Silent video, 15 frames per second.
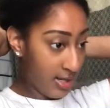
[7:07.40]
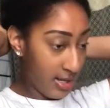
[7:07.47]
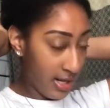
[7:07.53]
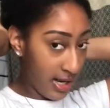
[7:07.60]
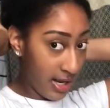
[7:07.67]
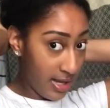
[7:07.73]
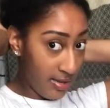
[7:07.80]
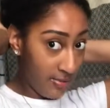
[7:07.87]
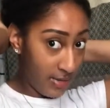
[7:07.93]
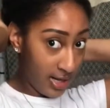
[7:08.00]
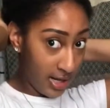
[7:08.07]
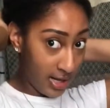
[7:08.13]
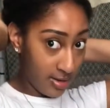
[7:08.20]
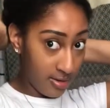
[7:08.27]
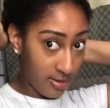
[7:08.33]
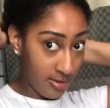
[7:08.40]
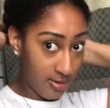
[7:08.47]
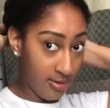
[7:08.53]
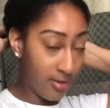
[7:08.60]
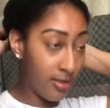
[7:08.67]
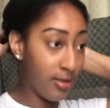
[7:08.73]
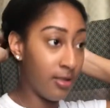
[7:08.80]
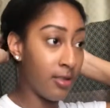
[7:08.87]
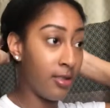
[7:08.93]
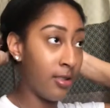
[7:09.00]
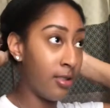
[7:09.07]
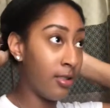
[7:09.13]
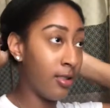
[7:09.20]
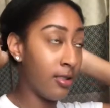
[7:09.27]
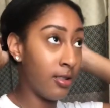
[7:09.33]
of tie them together
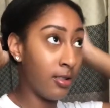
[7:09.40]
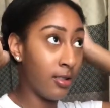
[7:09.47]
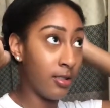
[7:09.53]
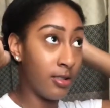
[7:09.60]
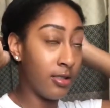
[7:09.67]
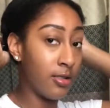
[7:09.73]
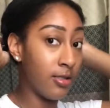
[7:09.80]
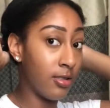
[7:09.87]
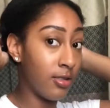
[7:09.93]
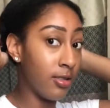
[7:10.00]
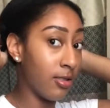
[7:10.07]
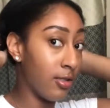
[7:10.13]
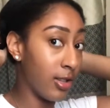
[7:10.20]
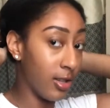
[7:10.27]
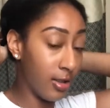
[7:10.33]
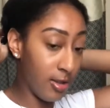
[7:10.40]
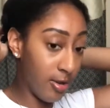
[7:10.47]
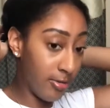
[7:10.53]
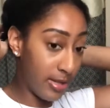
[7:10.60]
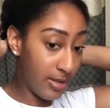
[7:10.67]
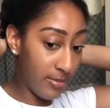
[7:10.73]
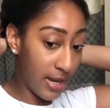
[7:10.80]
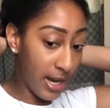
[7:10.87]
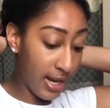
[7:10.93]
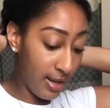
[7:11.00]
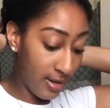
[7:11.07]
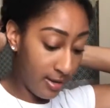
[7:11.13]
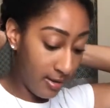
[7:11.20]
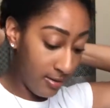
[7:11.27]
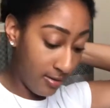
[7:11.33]
so they're low in the
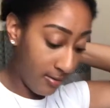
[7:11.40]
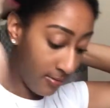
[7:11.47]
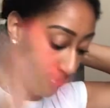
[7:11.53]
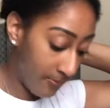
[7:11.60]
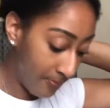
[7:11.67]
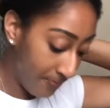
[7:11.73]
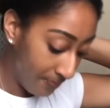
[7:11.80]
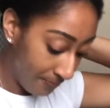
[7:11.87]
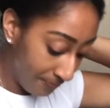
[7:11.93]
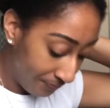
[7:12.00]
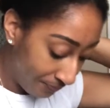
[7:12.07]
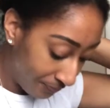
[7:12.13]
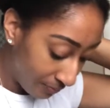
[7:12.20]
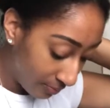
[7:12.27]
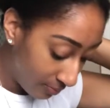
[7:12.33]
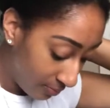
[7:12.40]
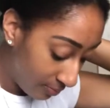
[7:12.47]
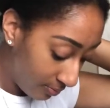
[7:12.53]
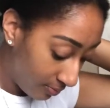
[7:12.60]
back. And